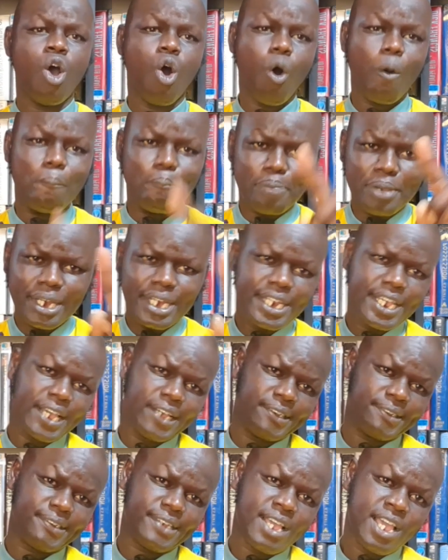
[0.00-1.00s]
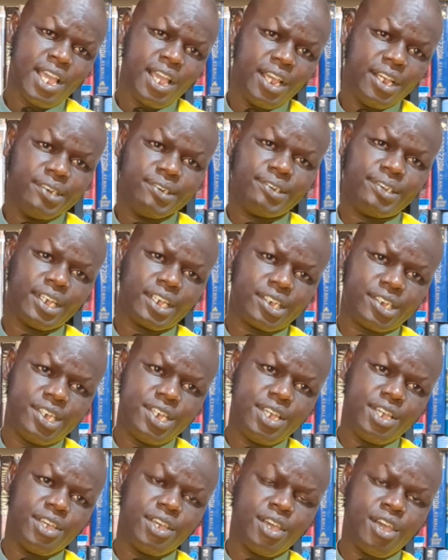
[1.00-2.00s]
Obedience is the
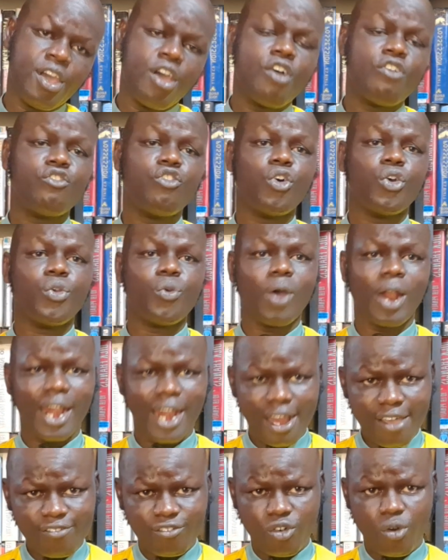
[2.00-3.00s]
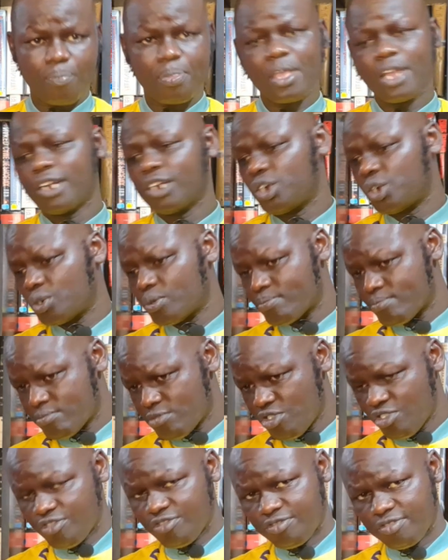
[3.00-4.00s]
key for your level to
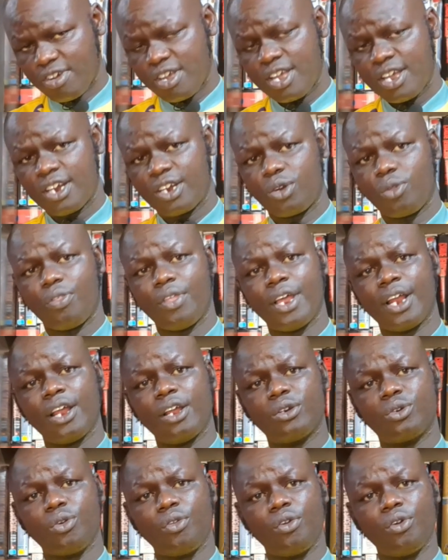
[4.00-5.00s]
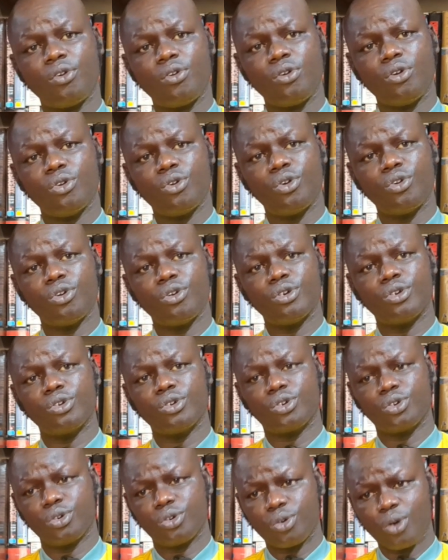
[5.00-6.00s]
move
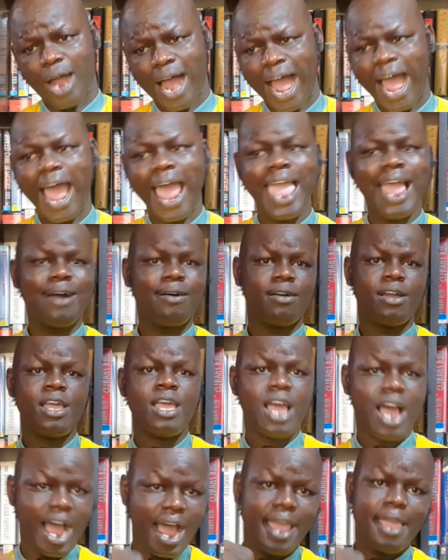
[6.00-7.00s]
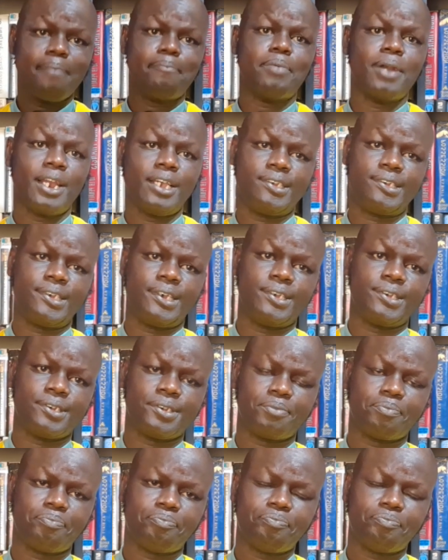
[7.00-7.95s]
to higher places.